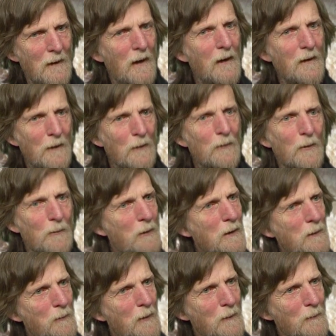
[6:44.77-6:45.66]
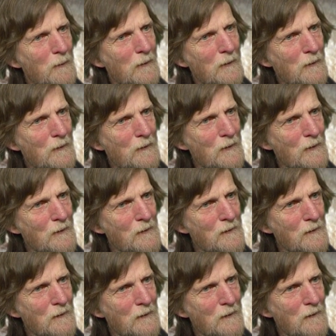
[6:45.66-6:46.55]
And there will be people who choose
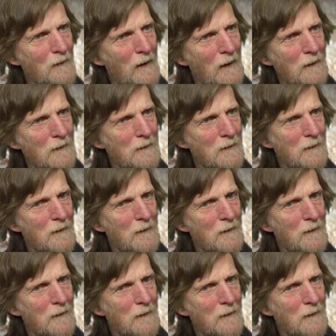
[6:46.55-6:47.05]
to do that